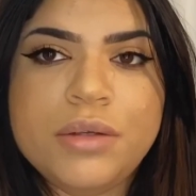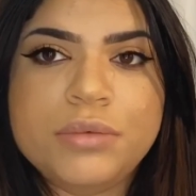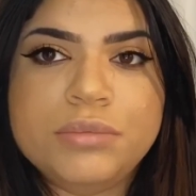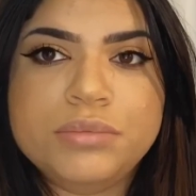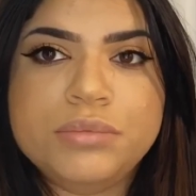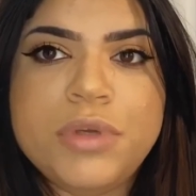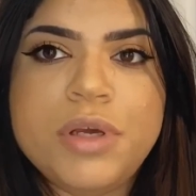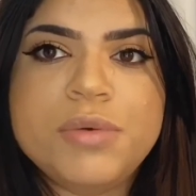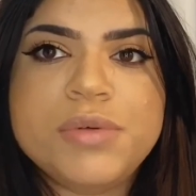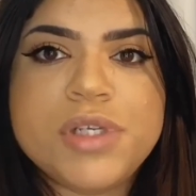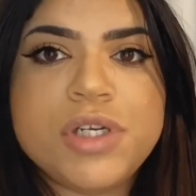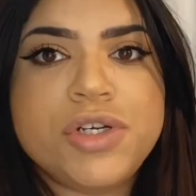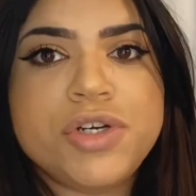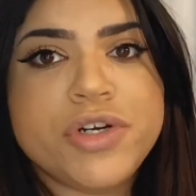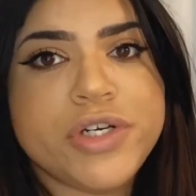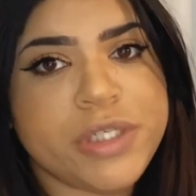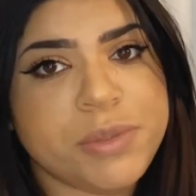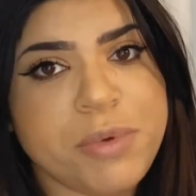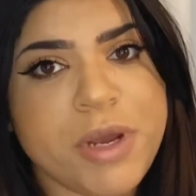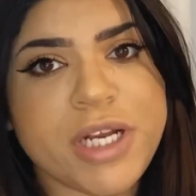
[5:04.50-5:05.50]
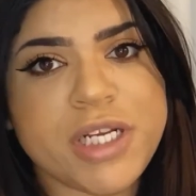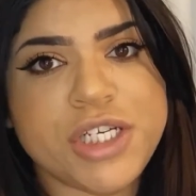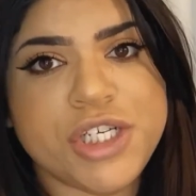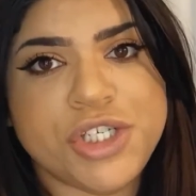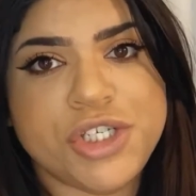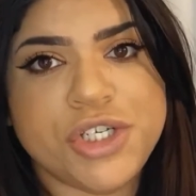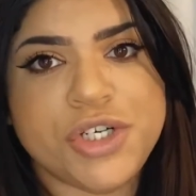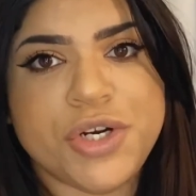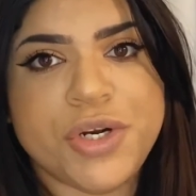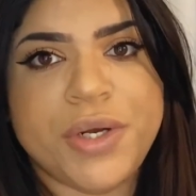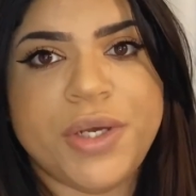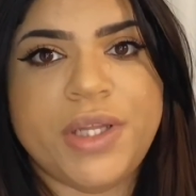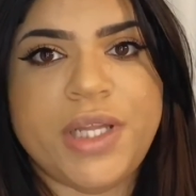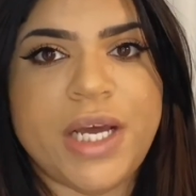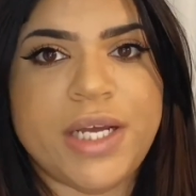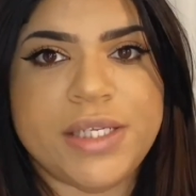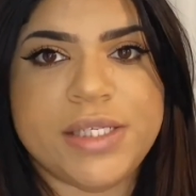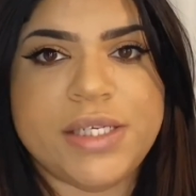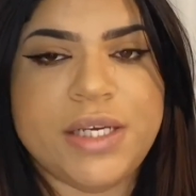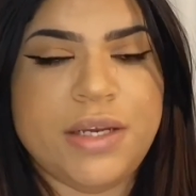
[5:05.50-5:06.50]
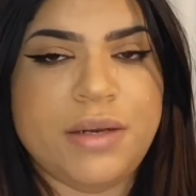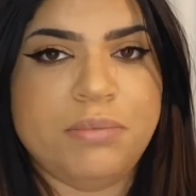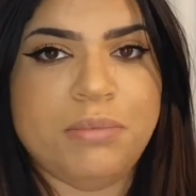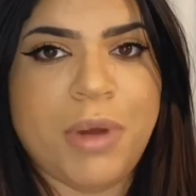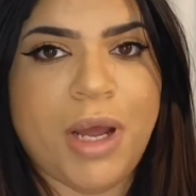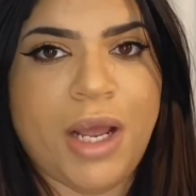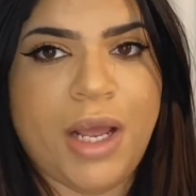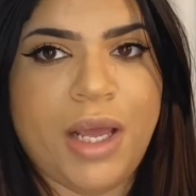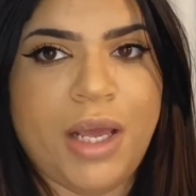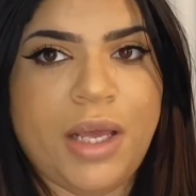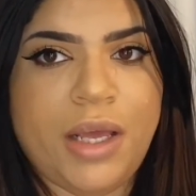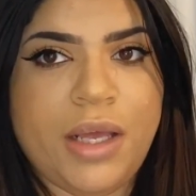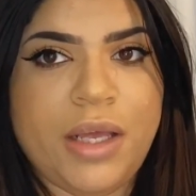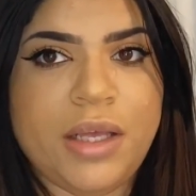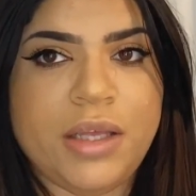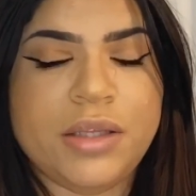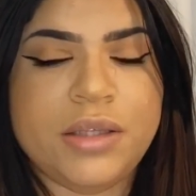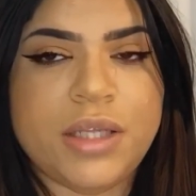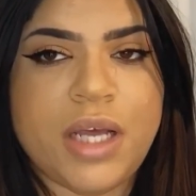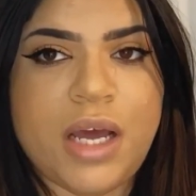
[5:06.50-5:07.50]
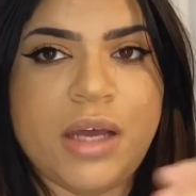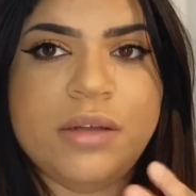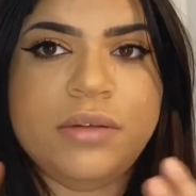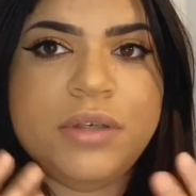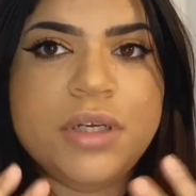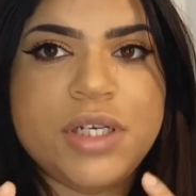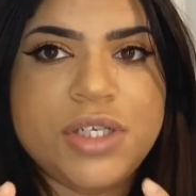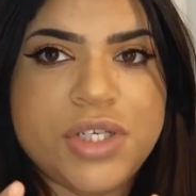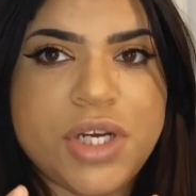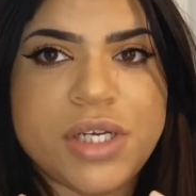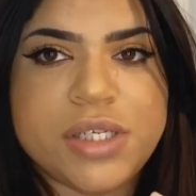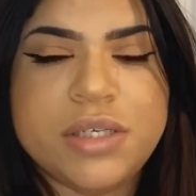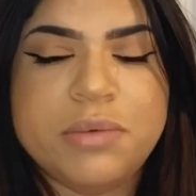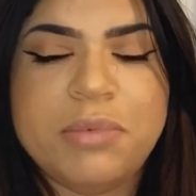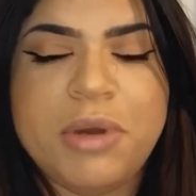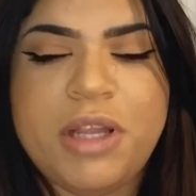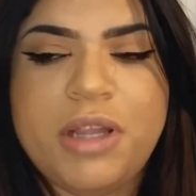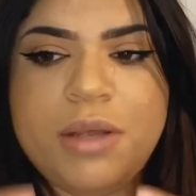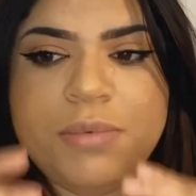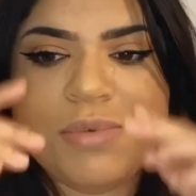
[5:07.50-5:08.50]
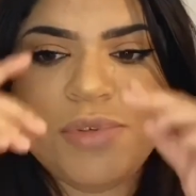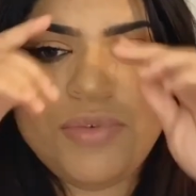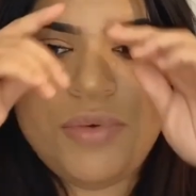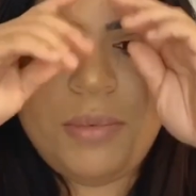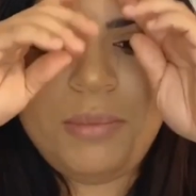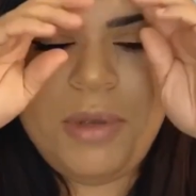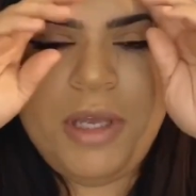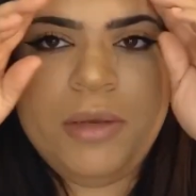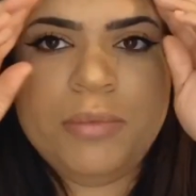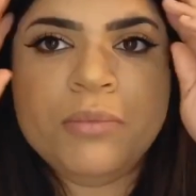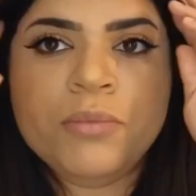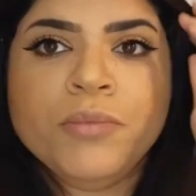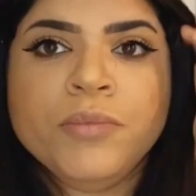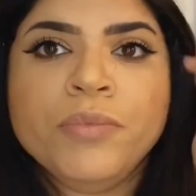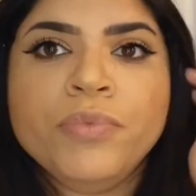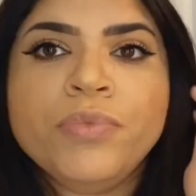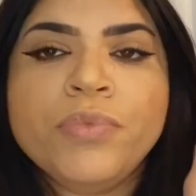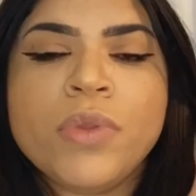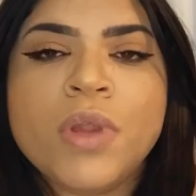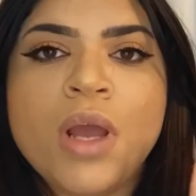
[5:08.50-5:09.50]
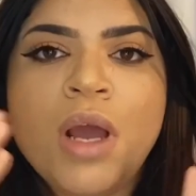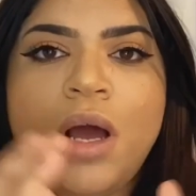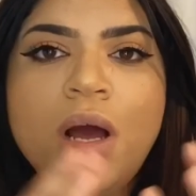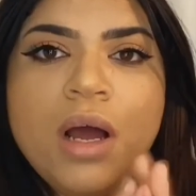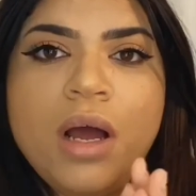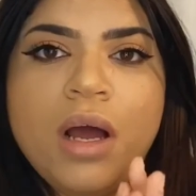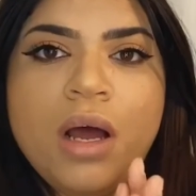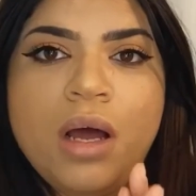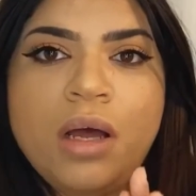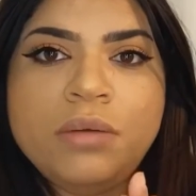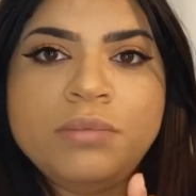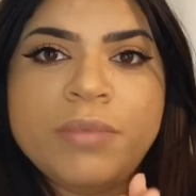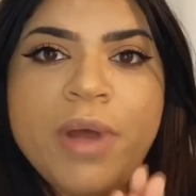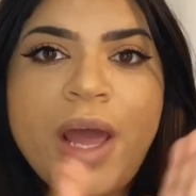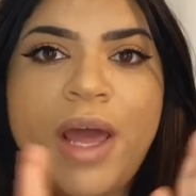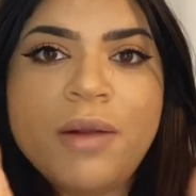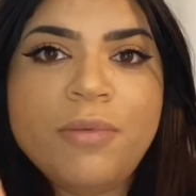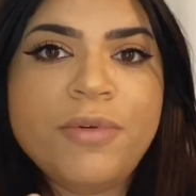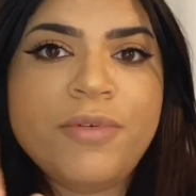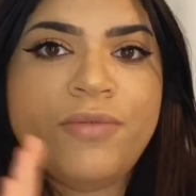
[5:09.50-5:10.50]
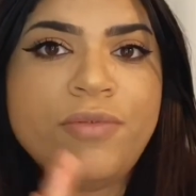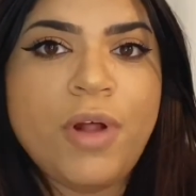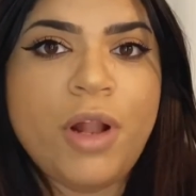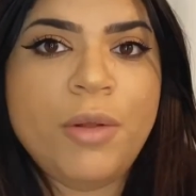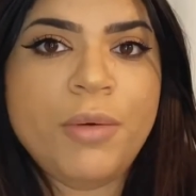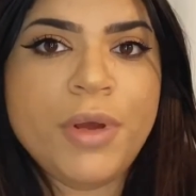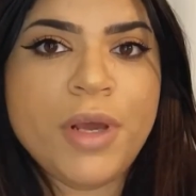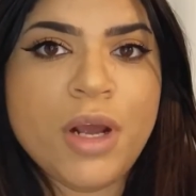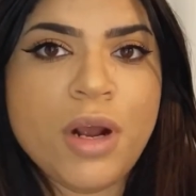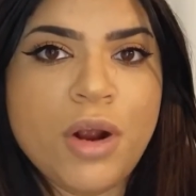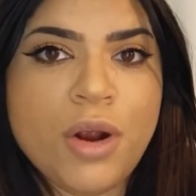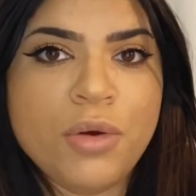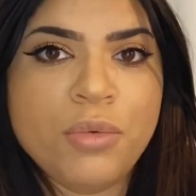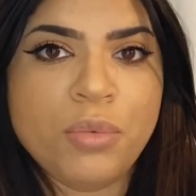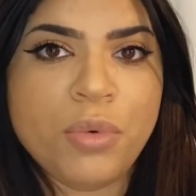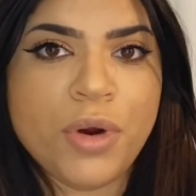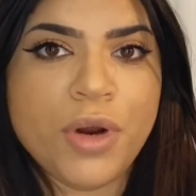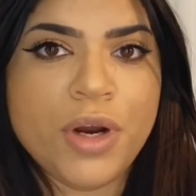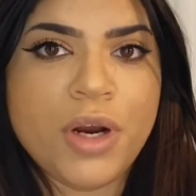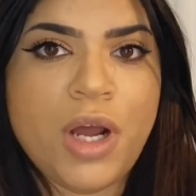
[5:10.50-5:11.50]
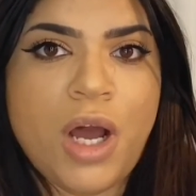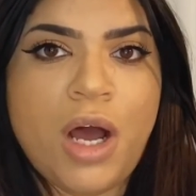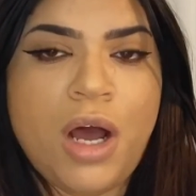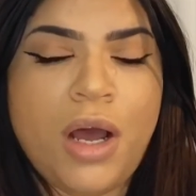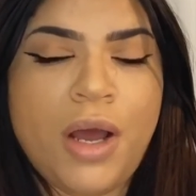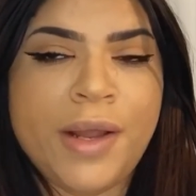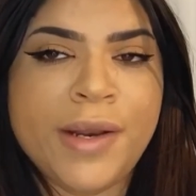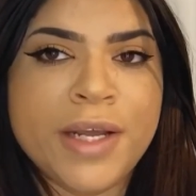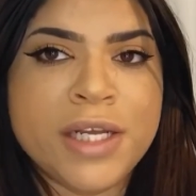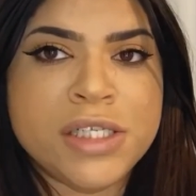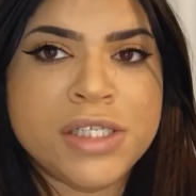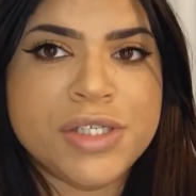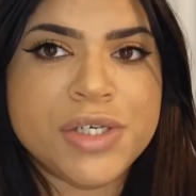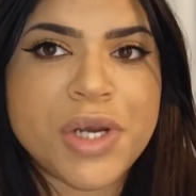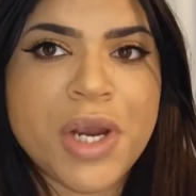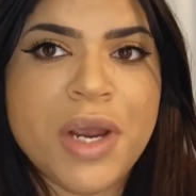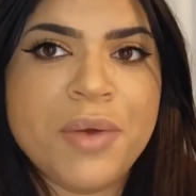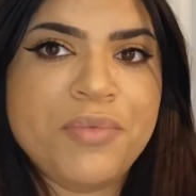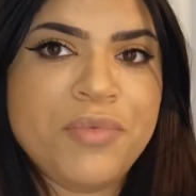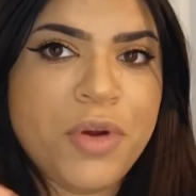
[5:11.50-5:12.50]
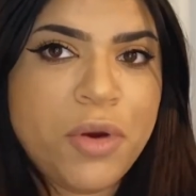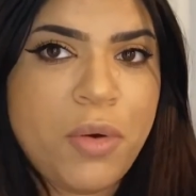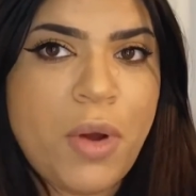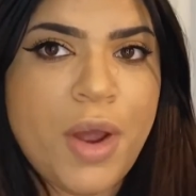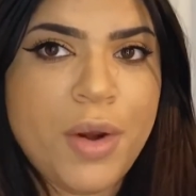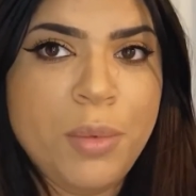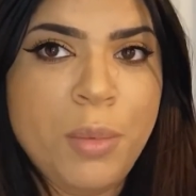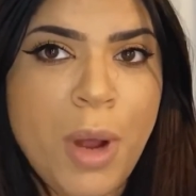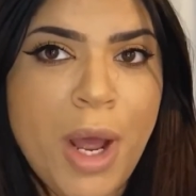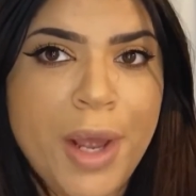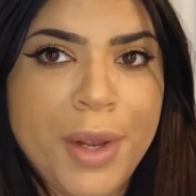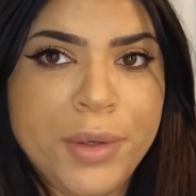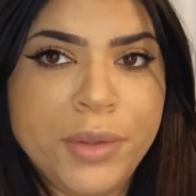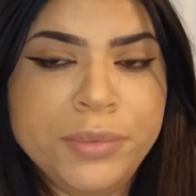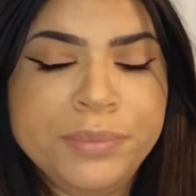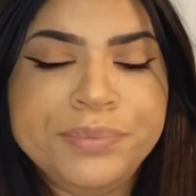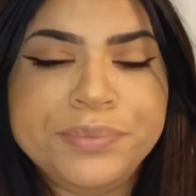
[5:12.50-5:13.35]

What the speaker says: It was a nurse practitioner that injected my lips for me. I had been following her work on Instagram for quite a while,